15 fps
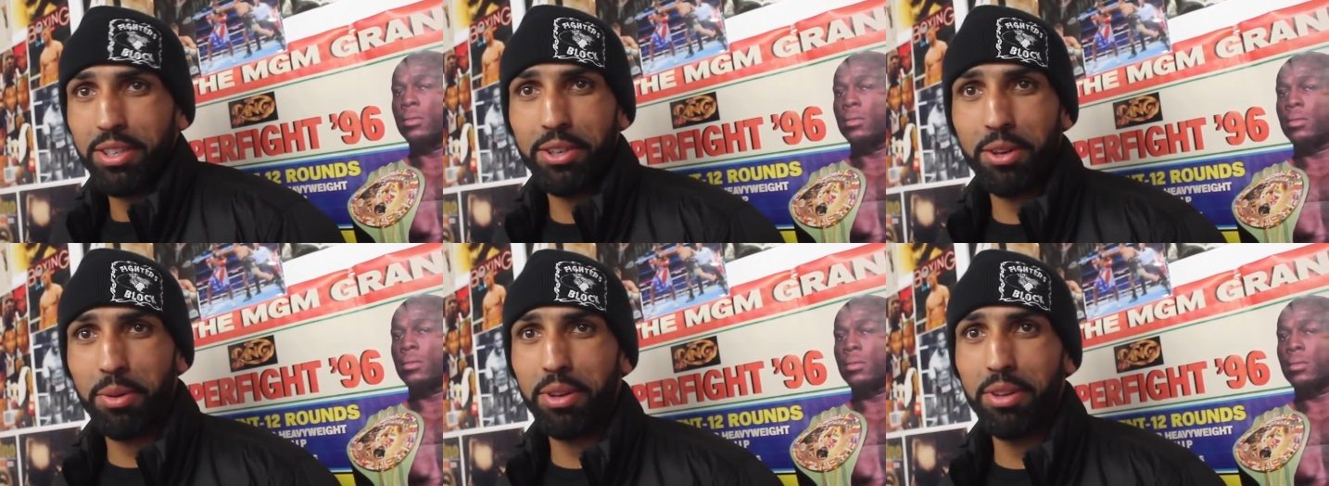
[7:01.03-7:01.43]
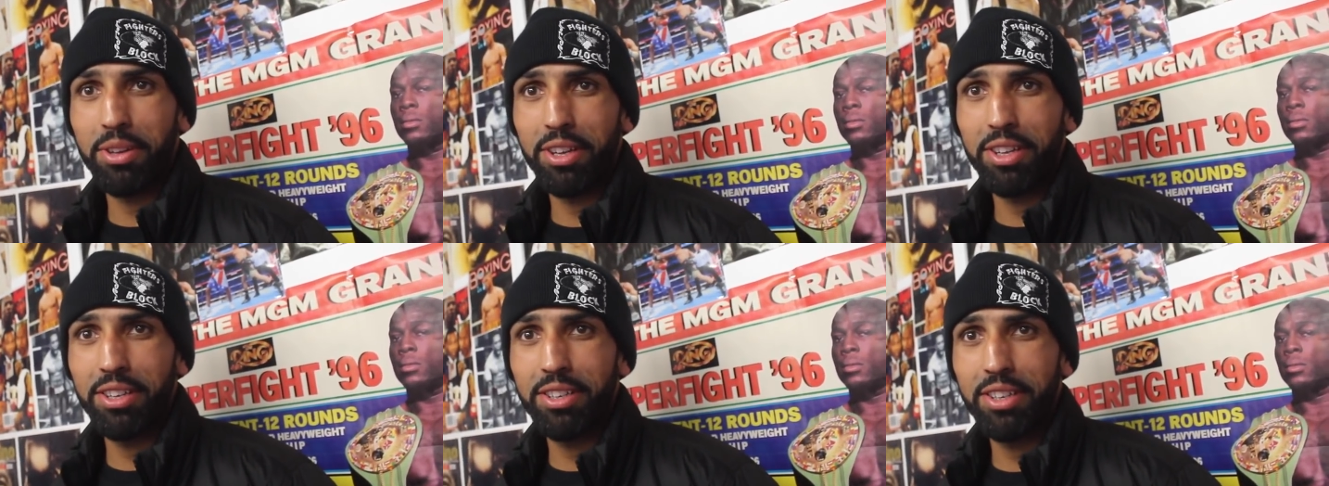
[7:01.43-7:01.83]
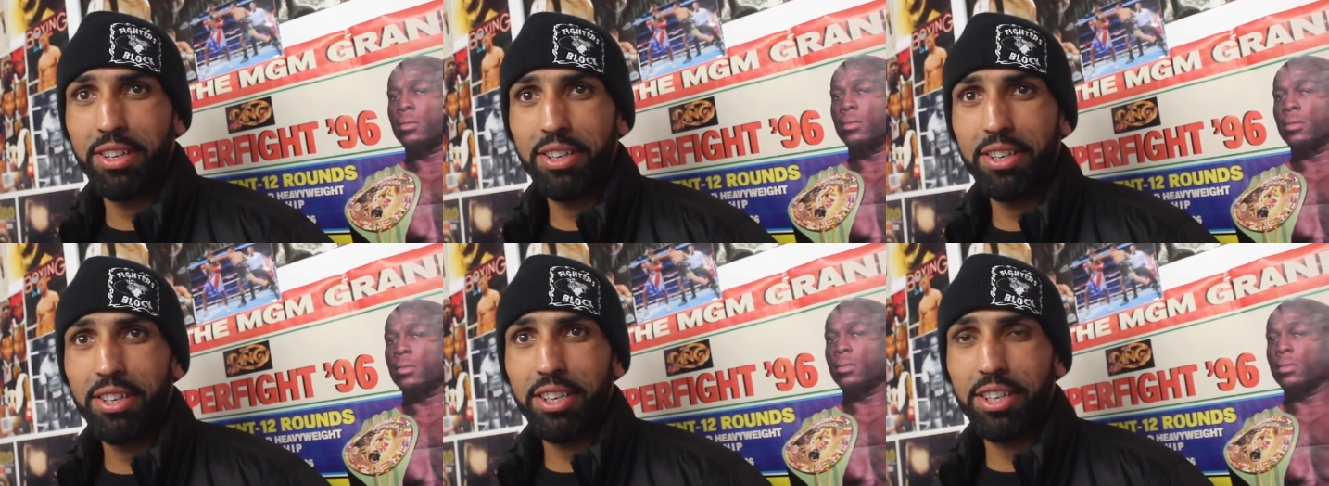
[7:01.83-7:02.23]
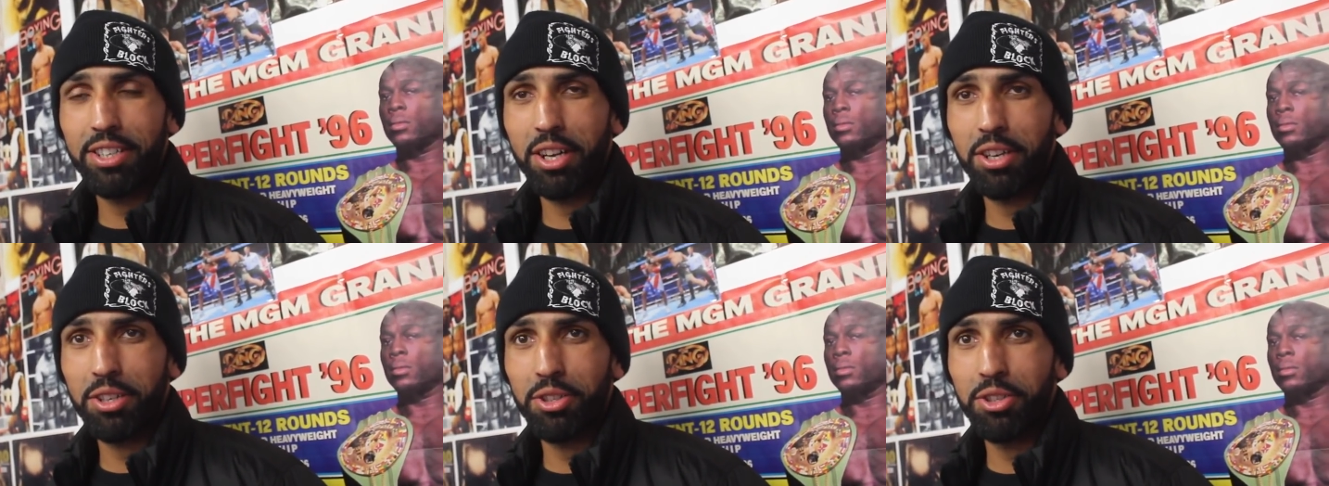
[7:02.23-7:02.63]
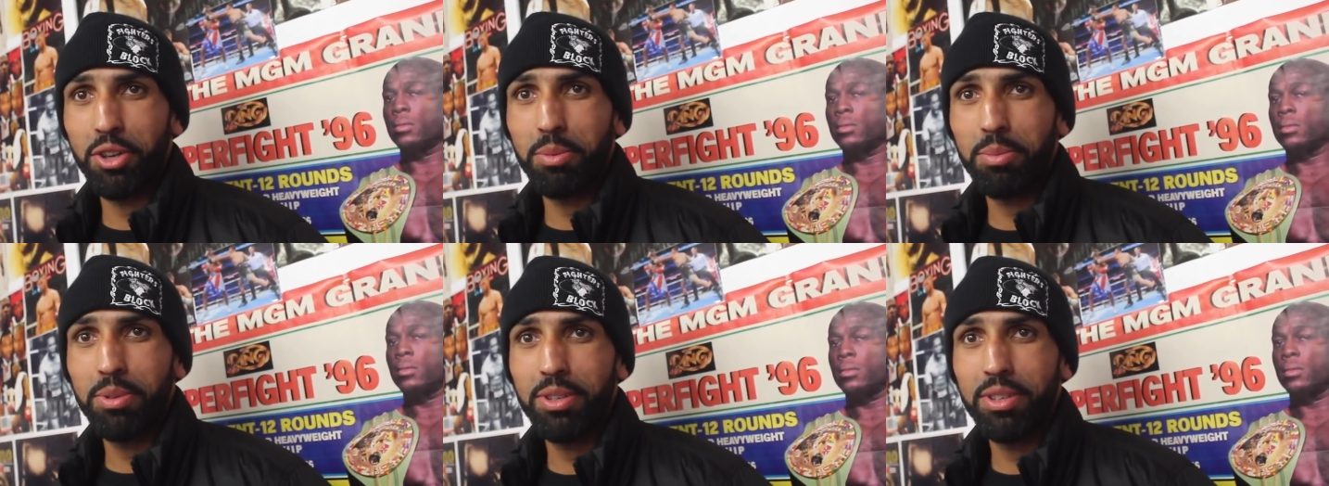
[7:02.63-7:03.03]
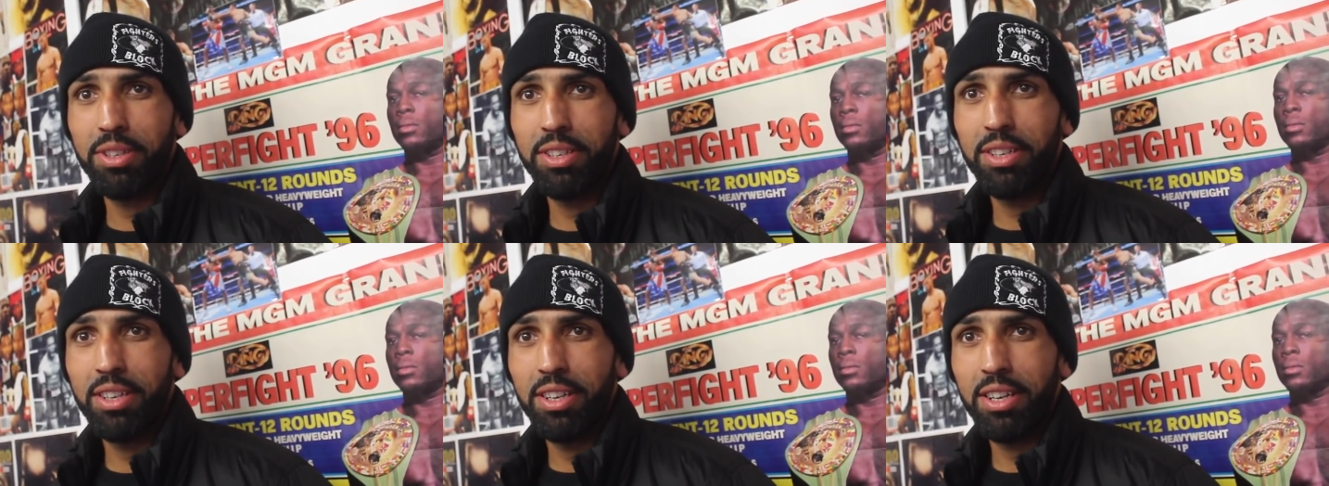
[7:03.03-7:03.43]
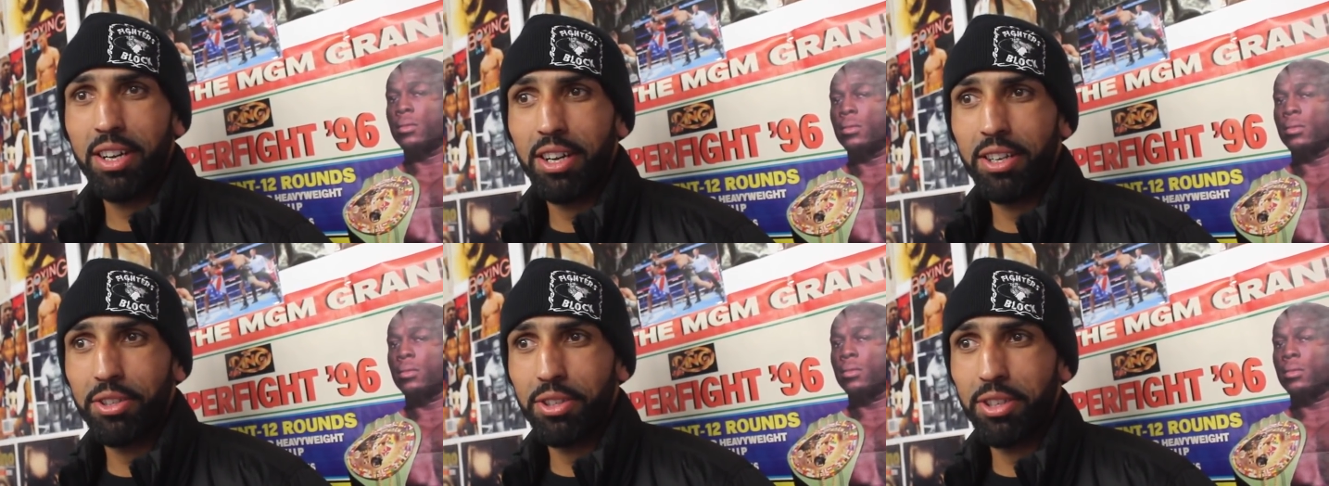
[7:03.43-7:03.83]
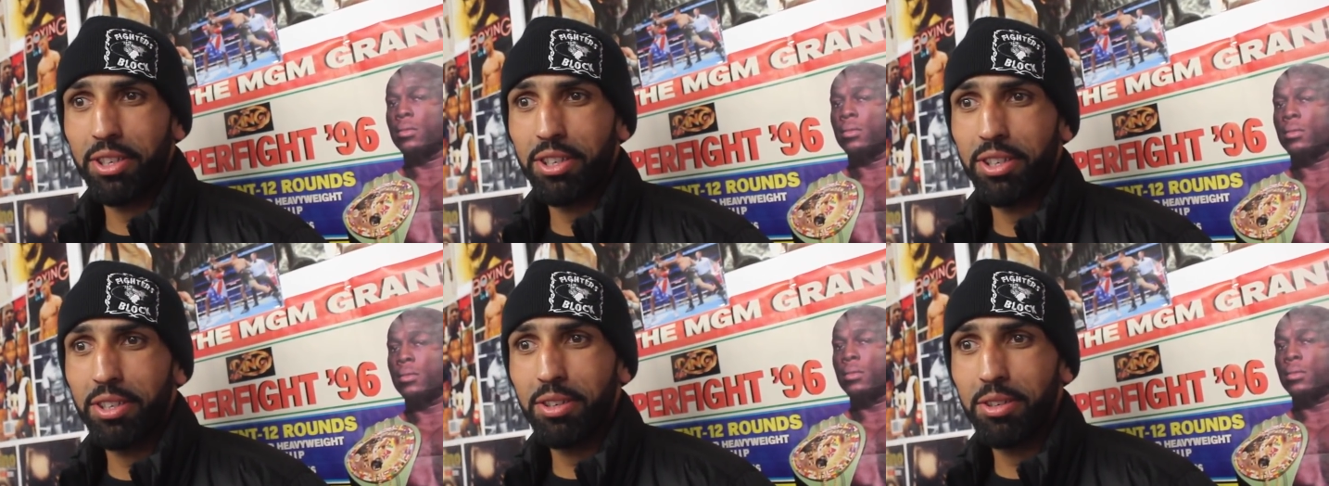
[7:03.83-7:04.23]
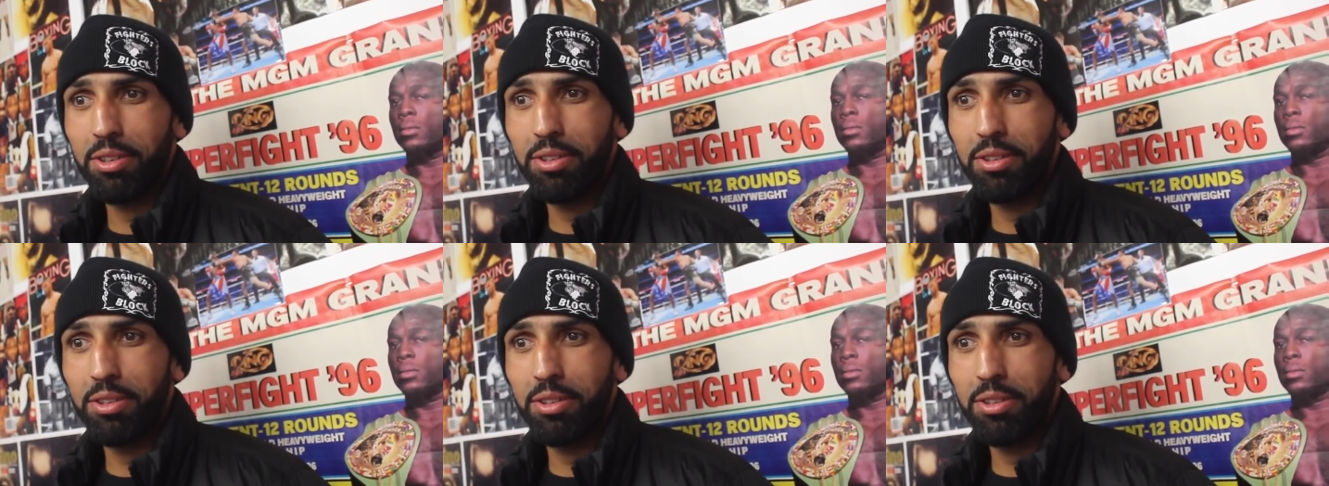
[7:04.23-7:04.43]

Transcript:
Speaker 1: You know, he he done the job, and uh,